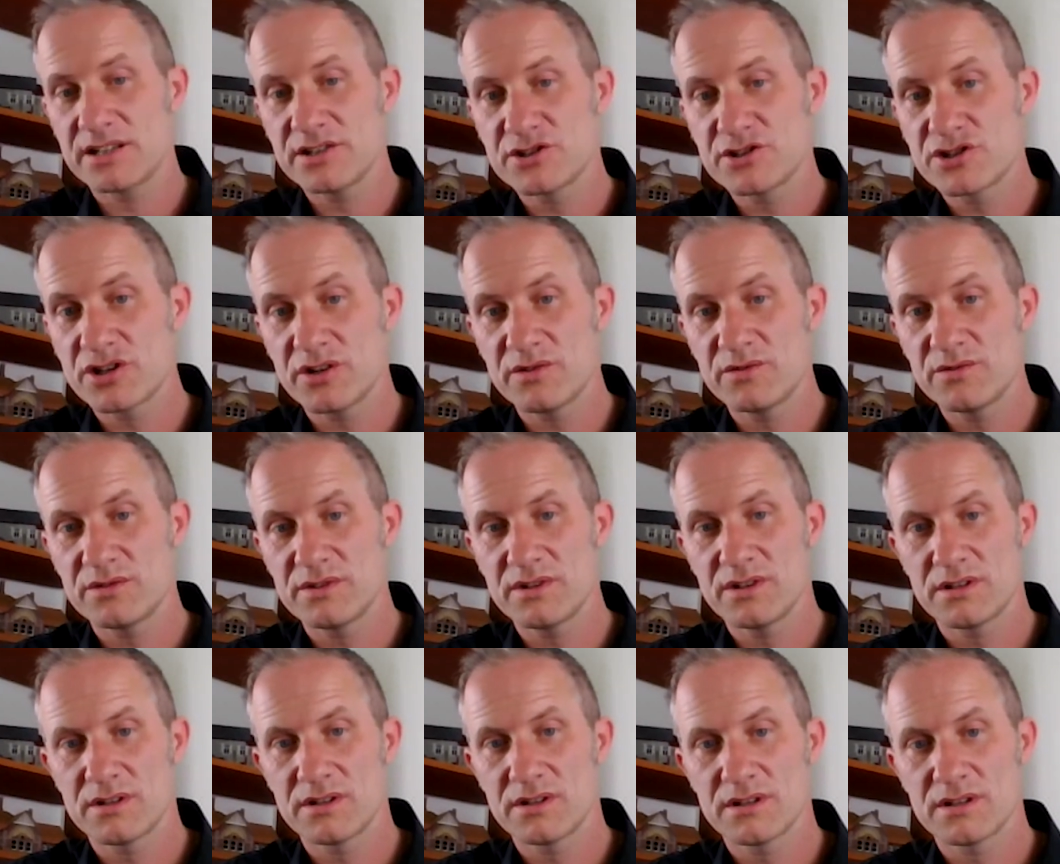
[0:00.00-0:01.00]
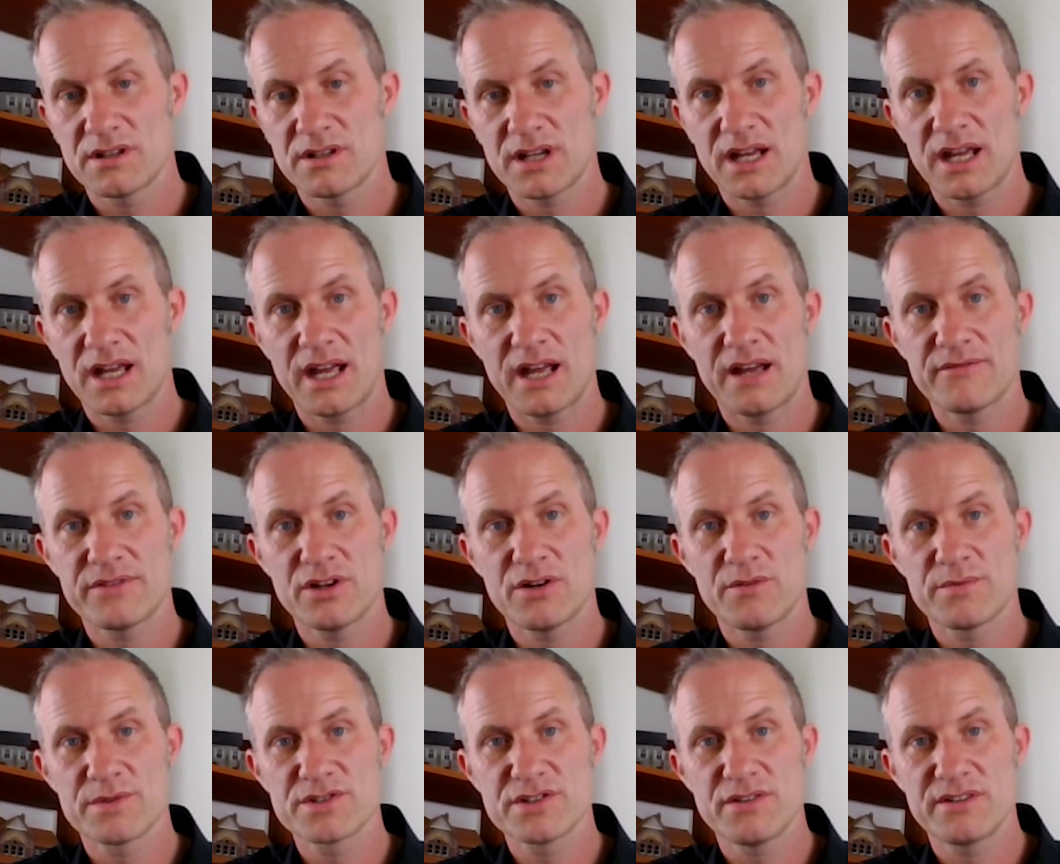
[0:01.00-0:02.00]
in June have
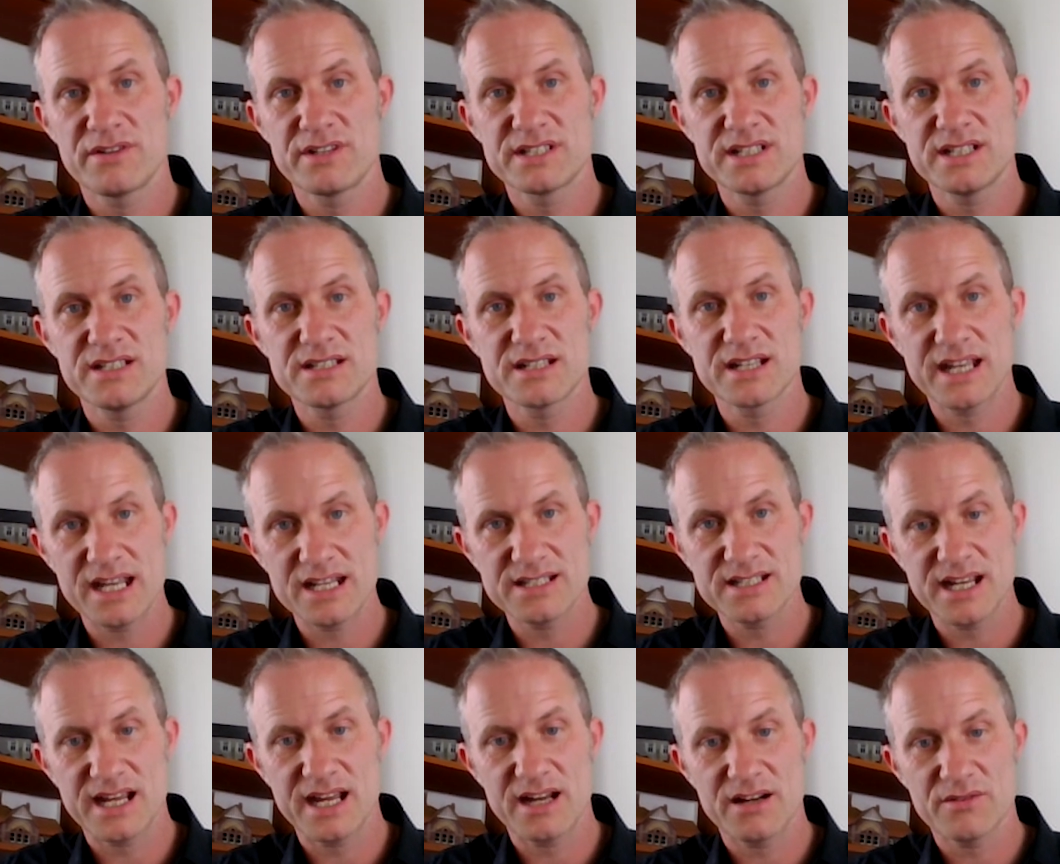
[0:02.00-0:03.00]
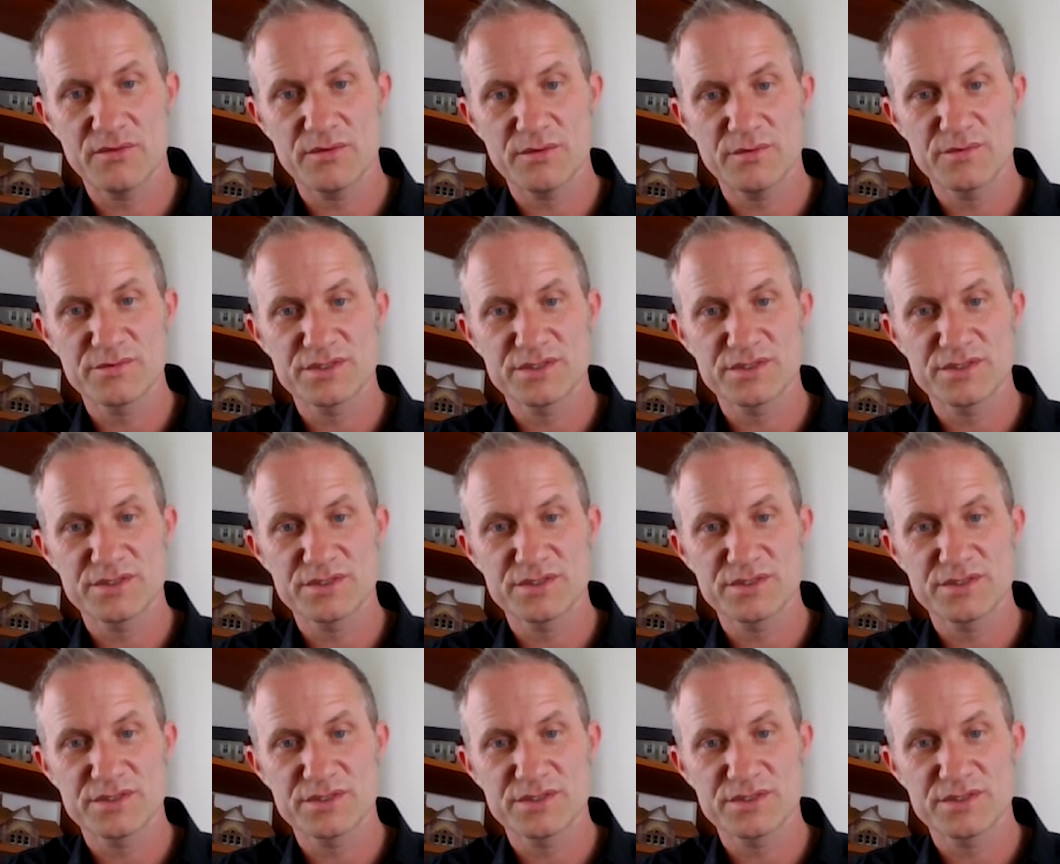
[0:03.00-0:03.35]
the opportunity to get it out